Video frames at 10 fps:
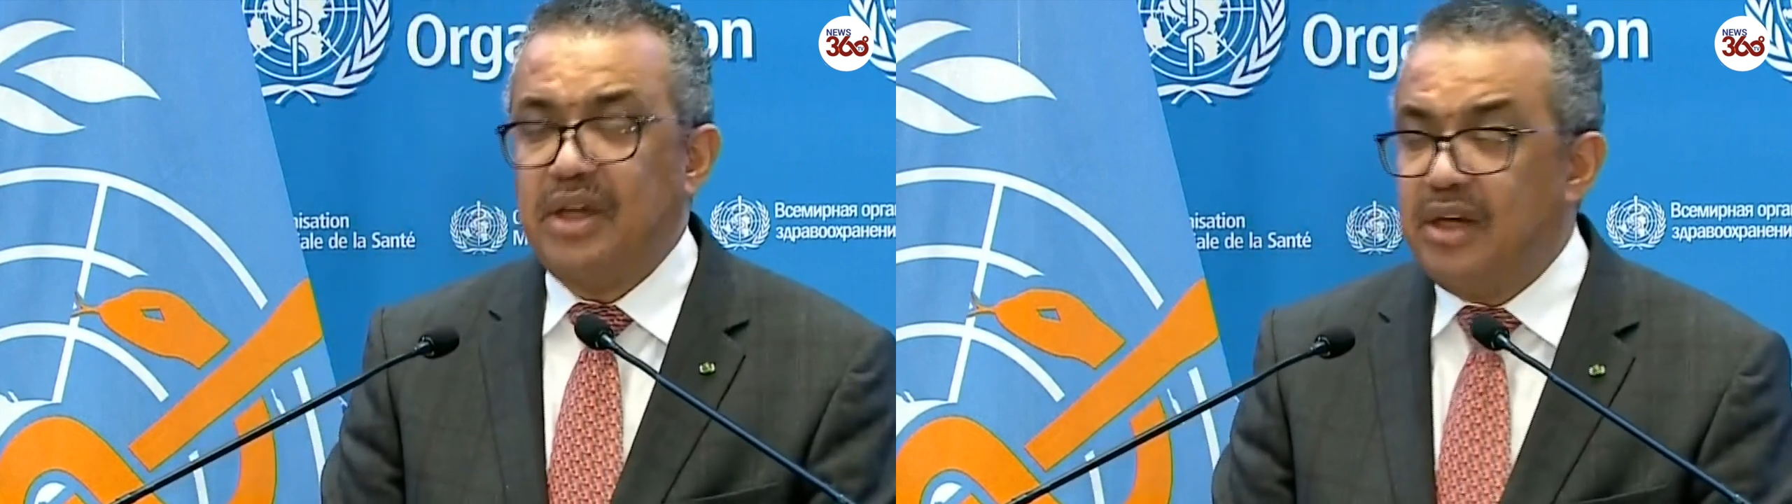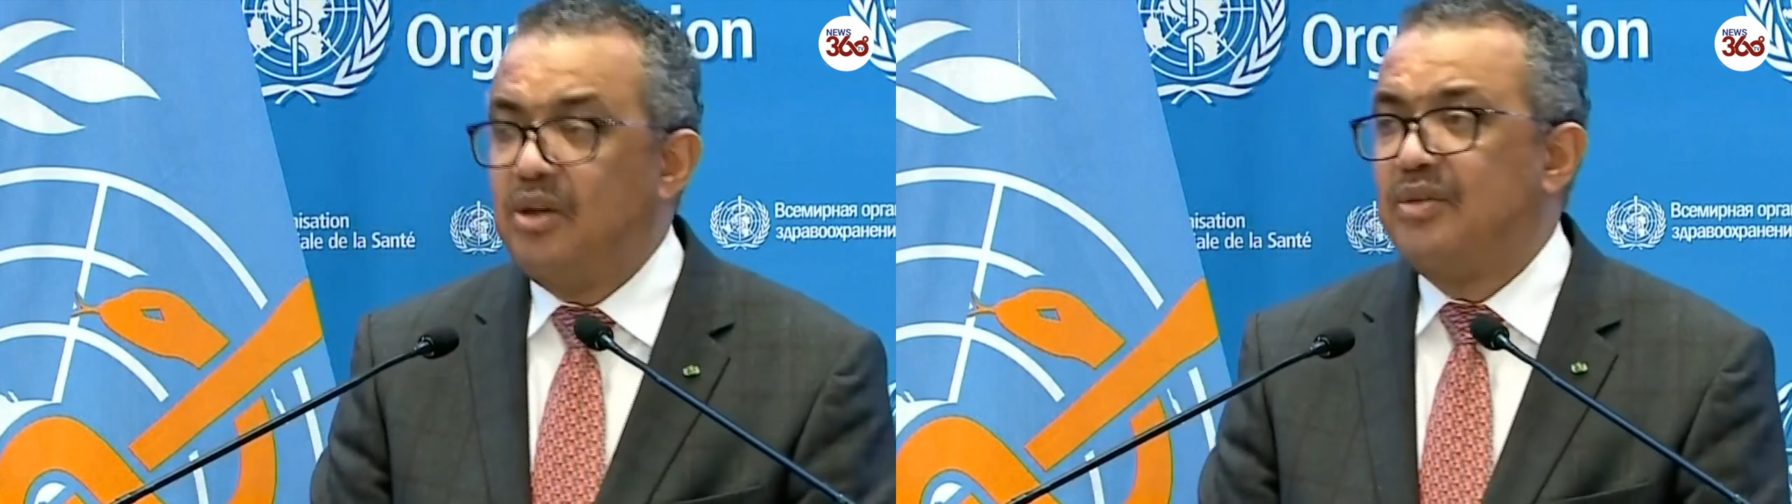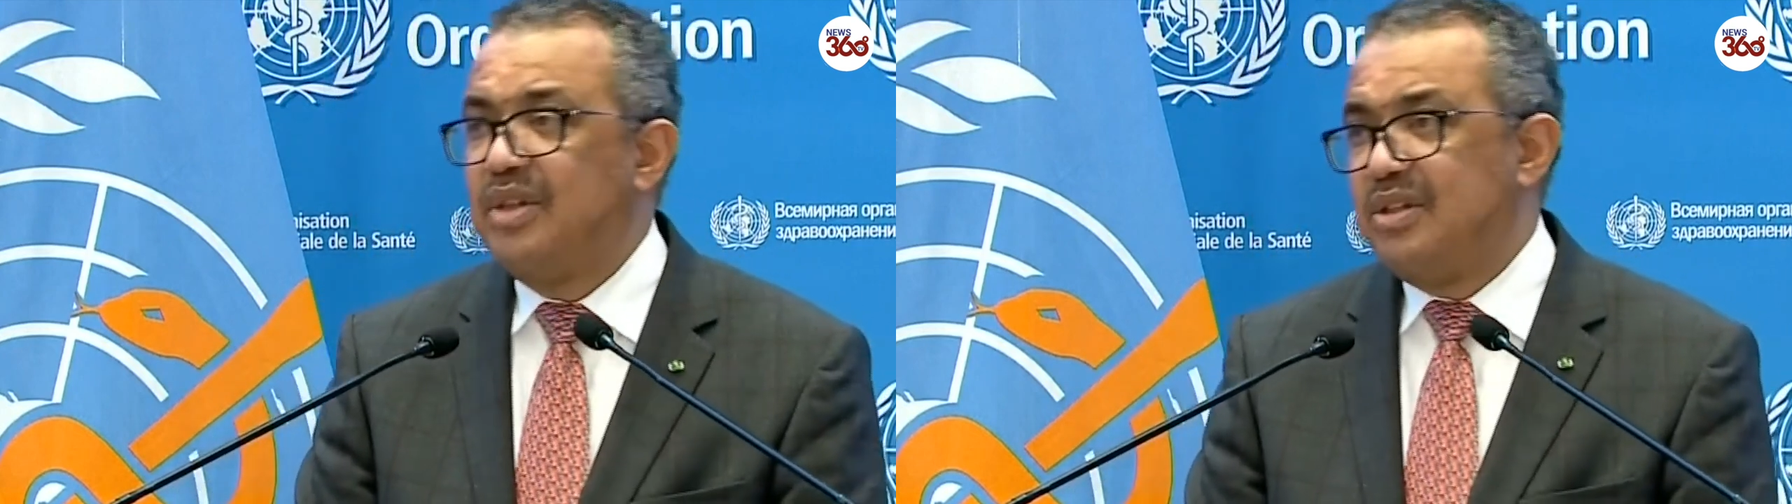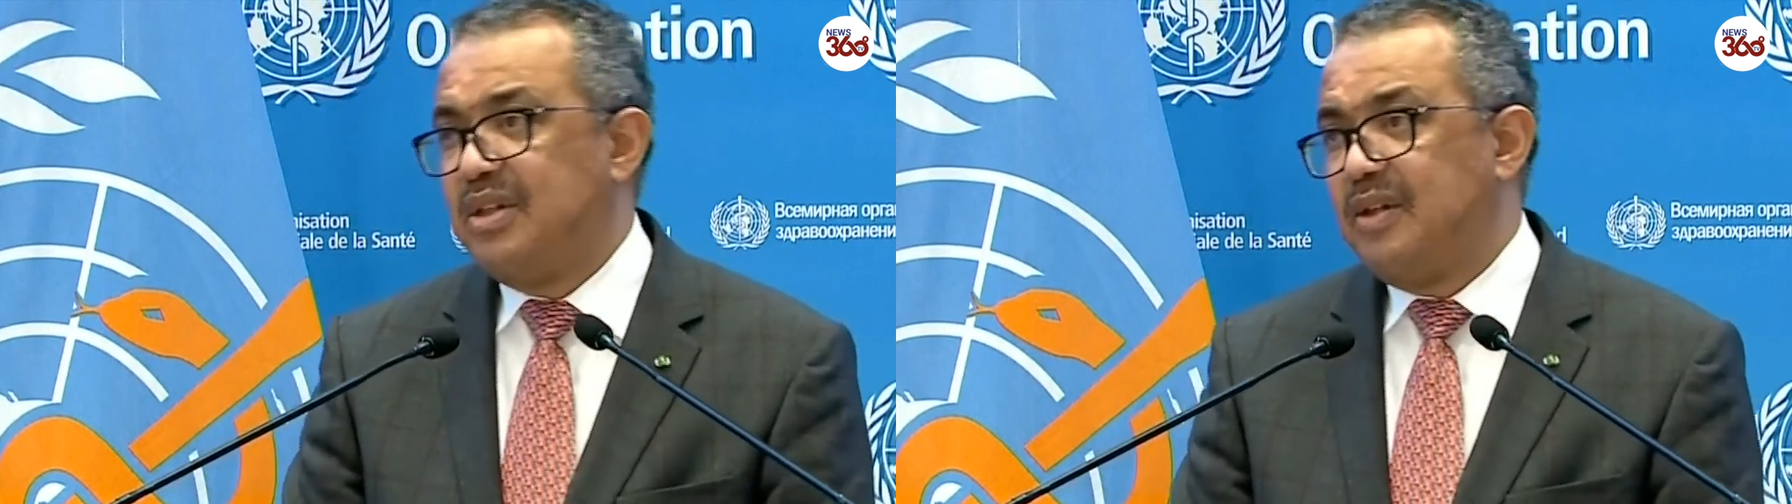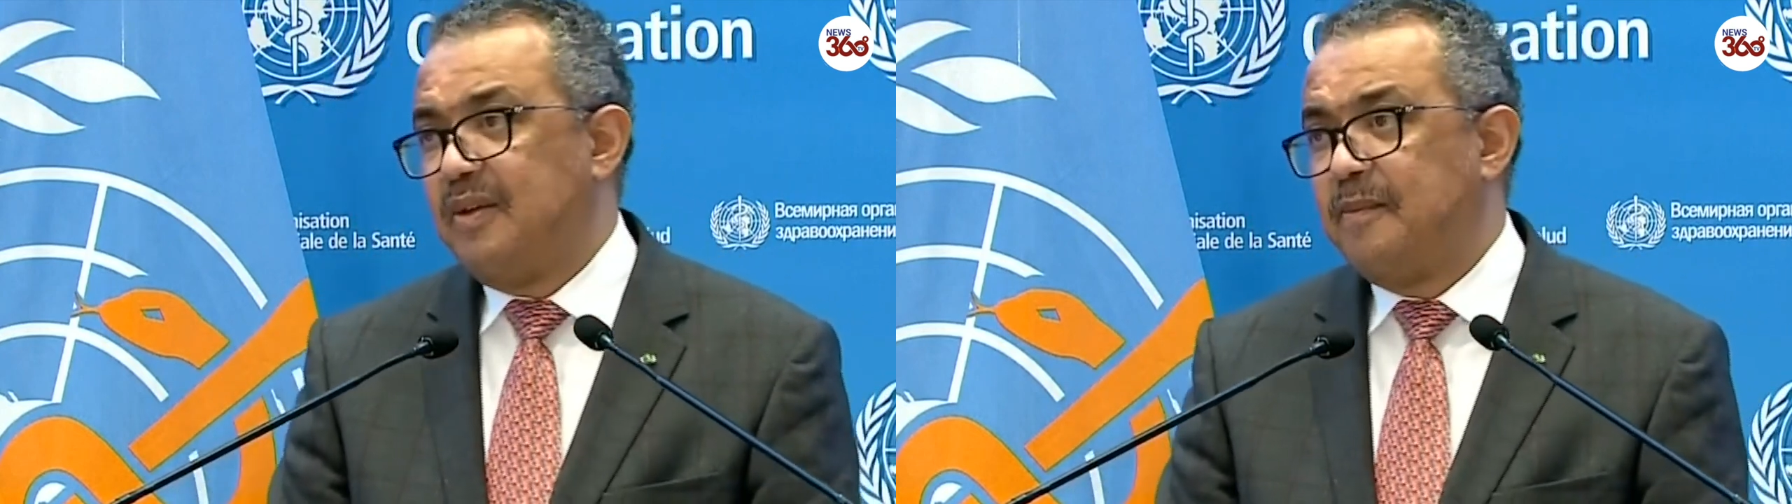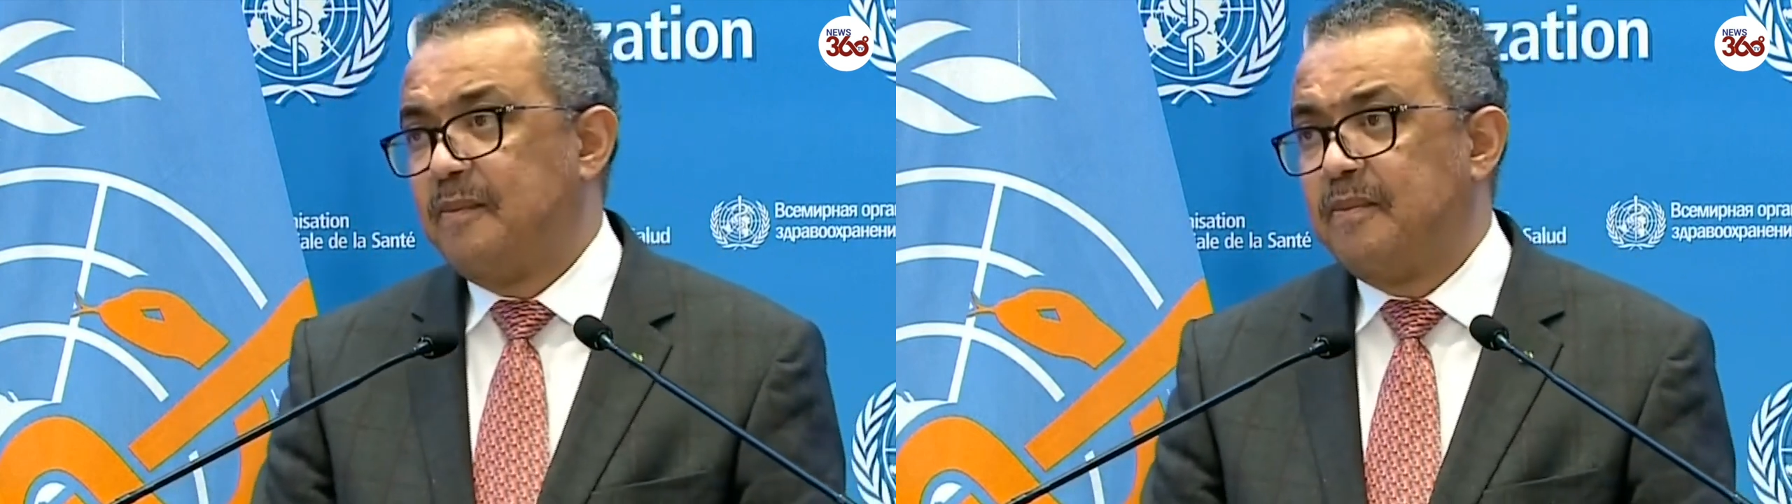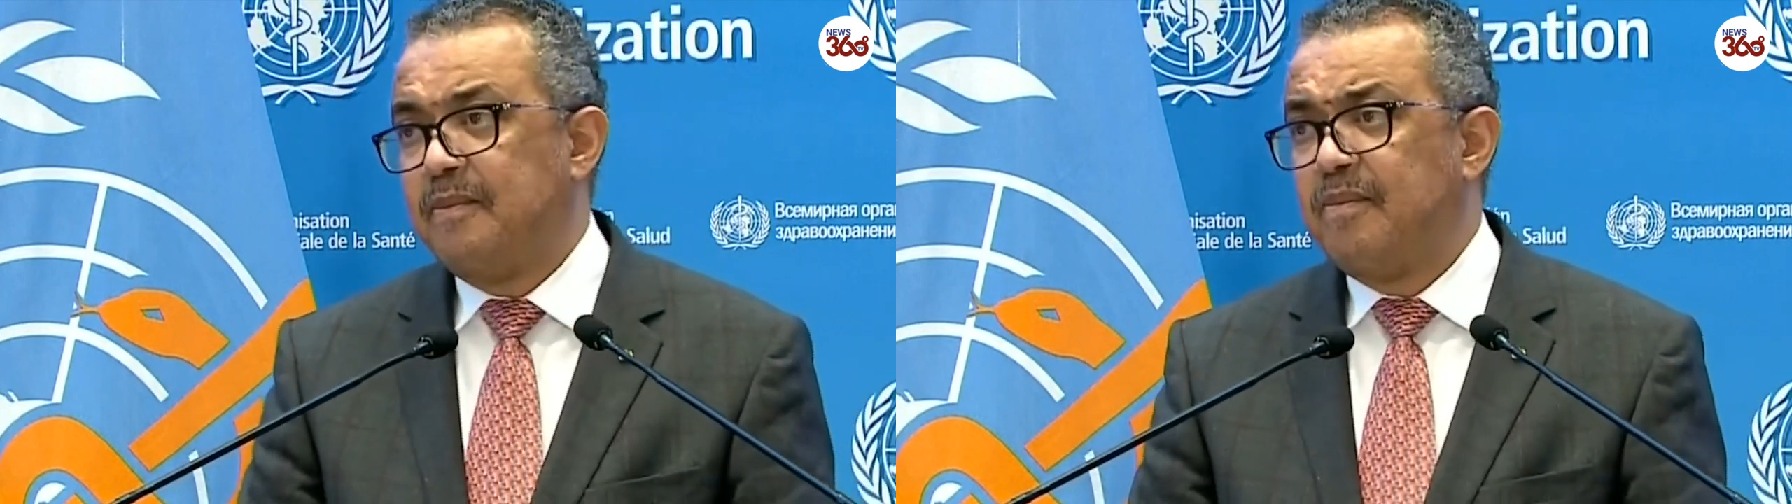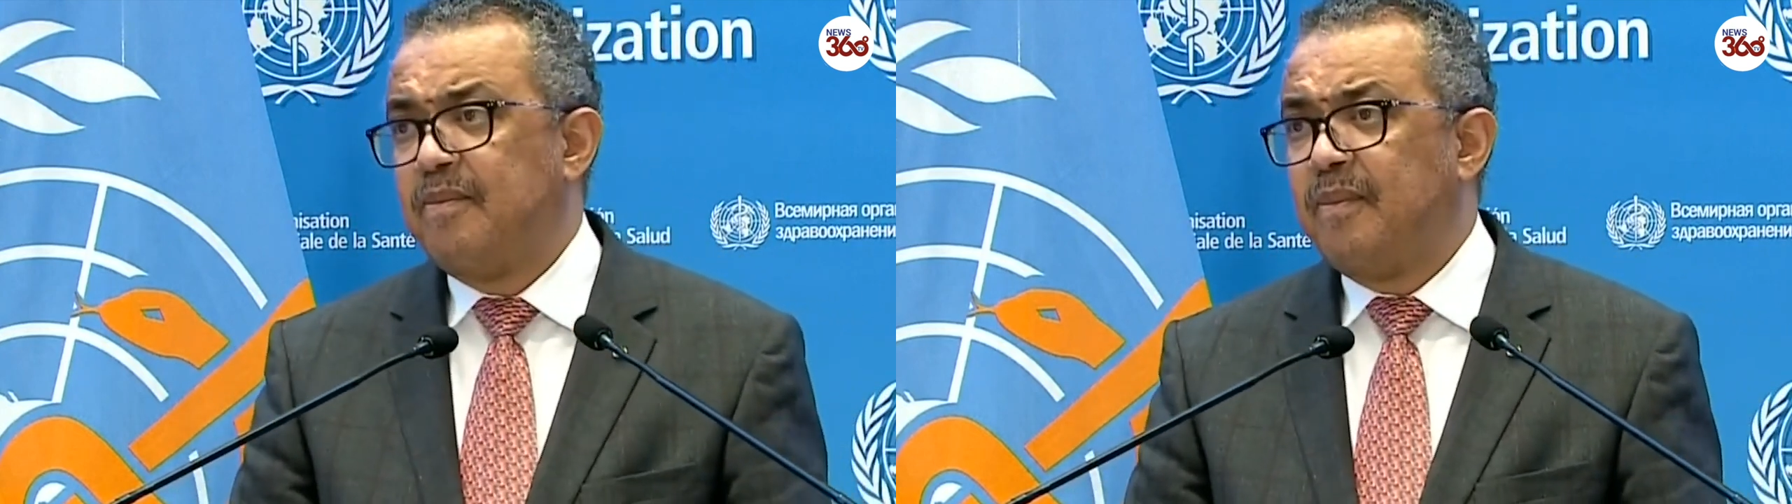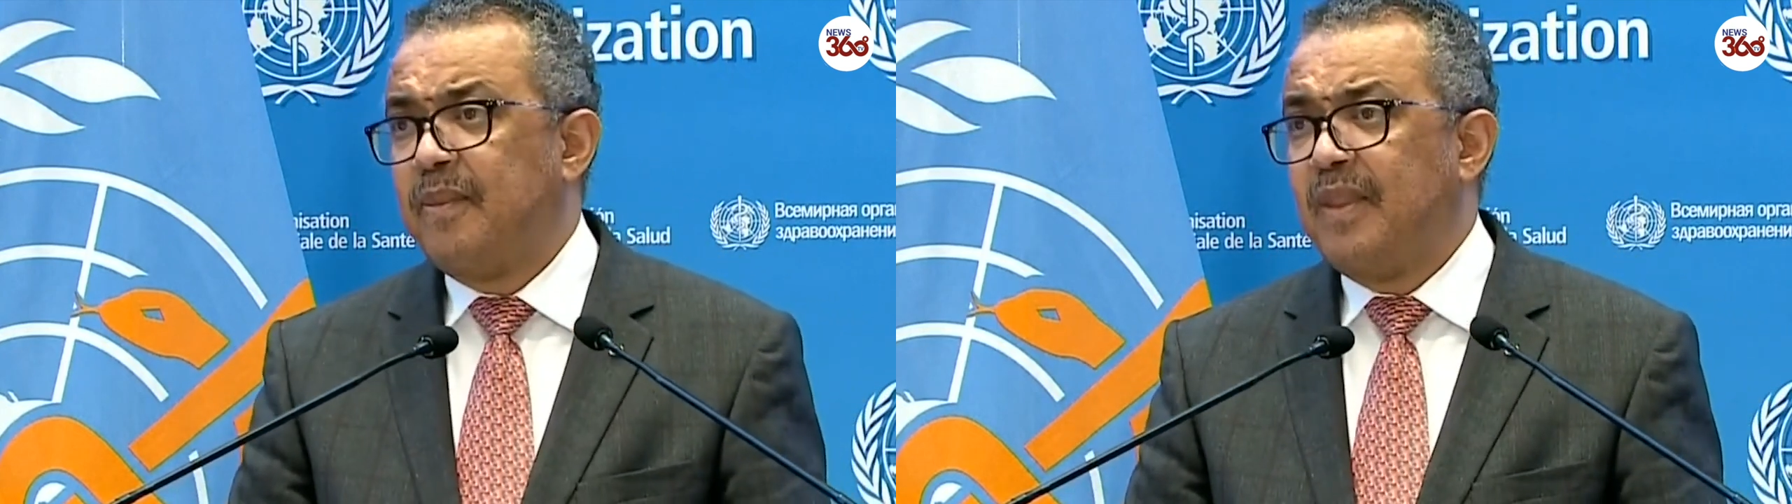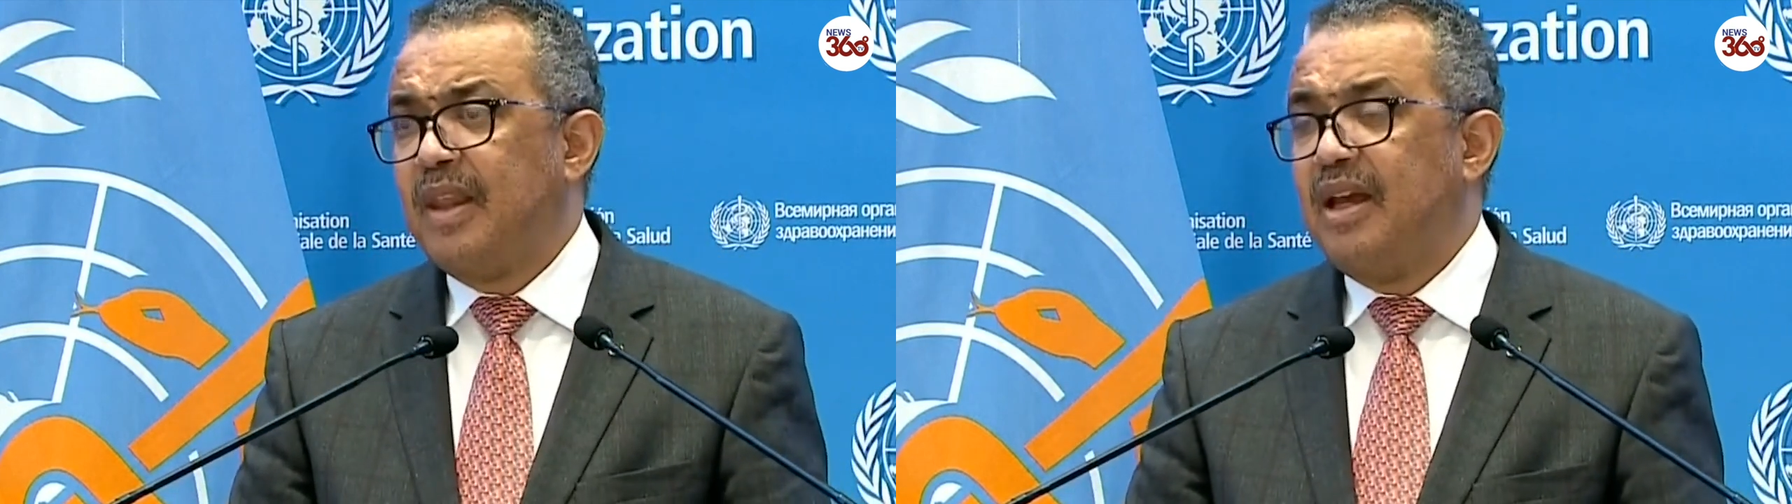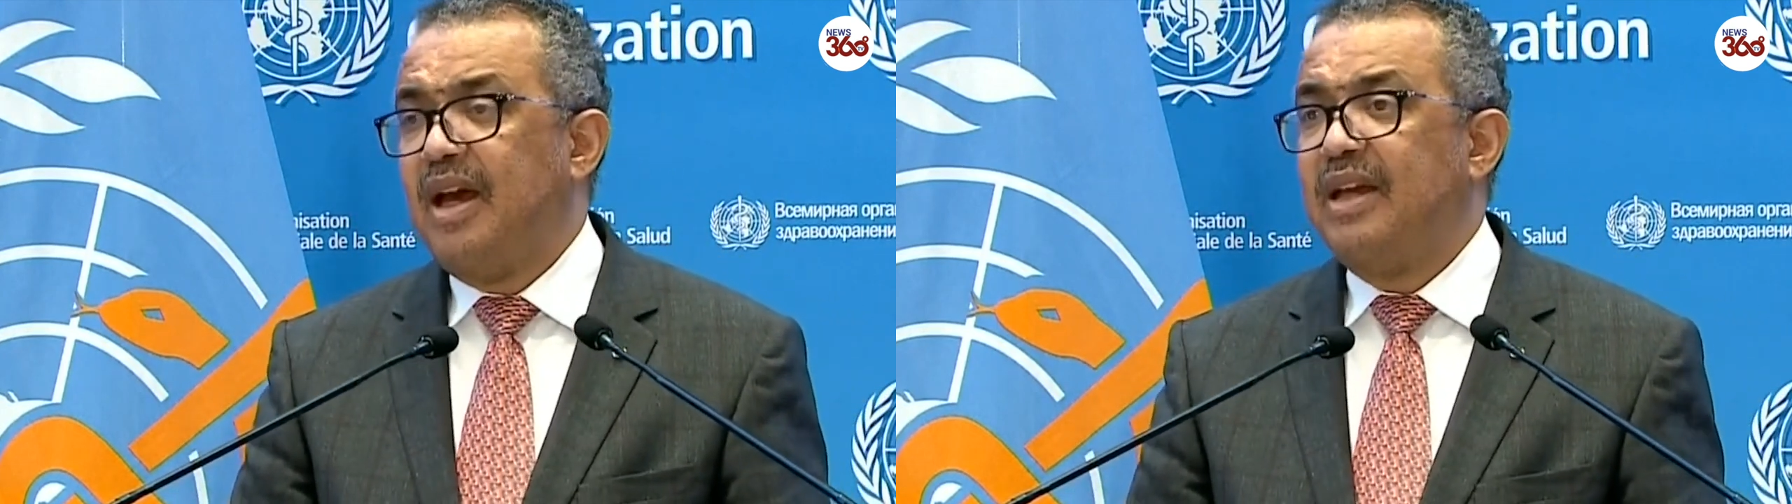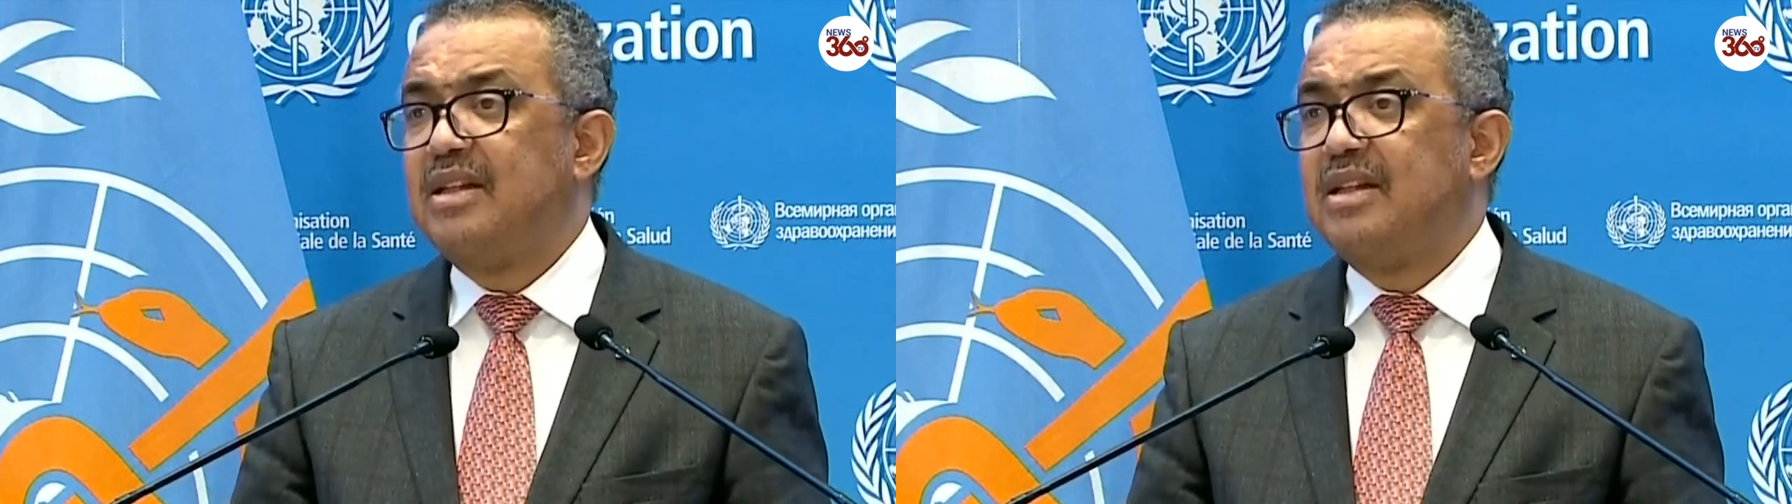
end of this year and